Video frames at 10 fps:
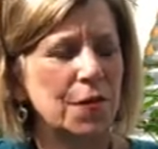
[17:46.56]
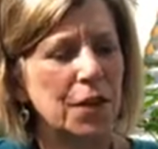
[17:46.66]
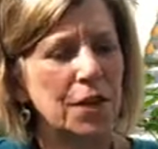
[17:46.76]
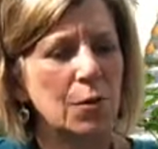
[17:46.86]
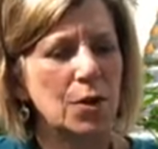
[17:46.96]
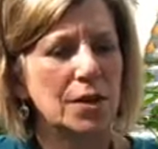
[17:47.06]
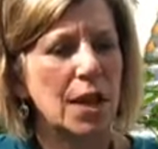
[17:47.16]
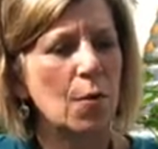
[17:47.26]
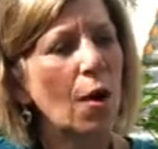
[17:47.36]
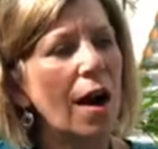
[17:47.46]
feel what
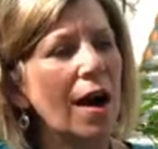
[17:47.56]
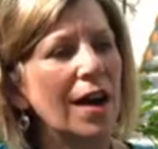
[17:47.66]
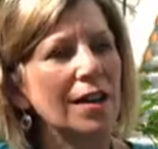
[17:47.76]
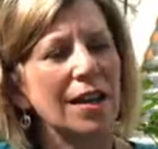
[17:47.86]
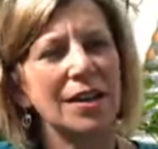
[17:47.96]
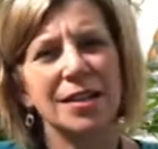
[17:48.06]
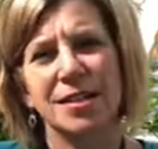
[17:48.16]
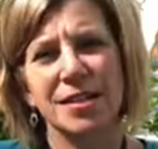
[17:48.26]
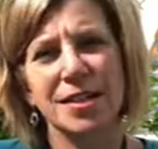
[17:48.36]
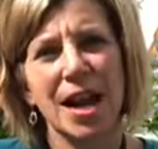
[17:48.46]
they want, and
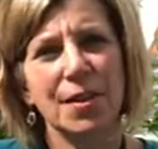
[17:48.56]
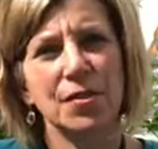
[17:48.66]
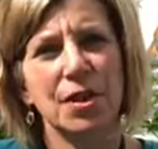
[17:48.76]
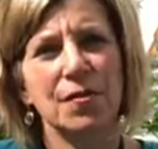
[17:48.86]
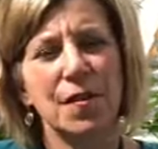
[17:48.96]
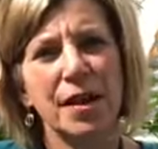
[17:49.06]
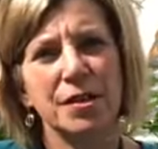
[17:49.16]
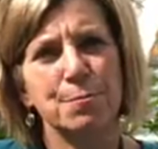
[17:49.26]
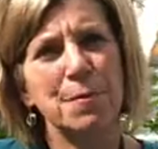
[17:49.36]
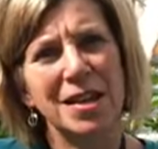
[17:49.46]
it doesn't have to
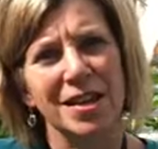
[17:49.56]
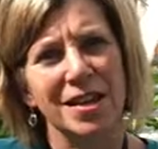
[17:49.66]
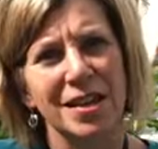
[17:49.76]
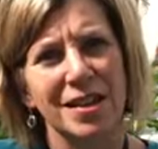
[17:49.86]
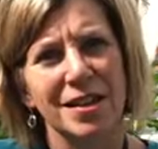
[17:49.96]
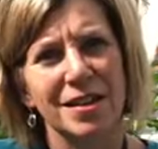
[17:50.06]
affect me.